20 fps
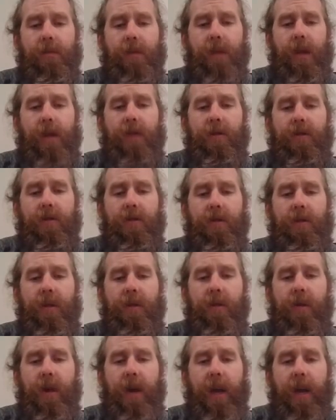Now two
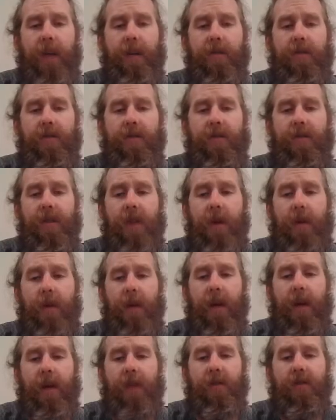level 8s. Now we
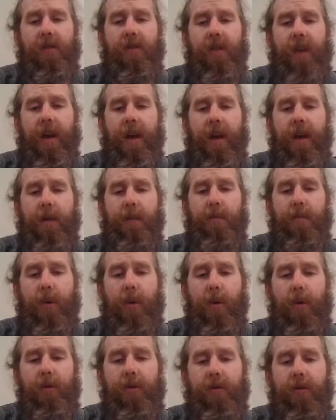can set
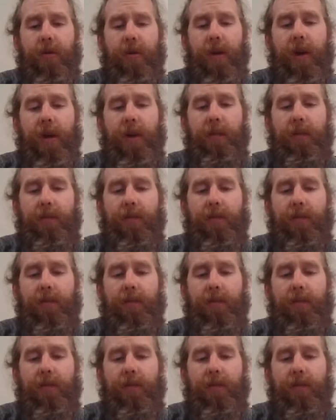Compulsory.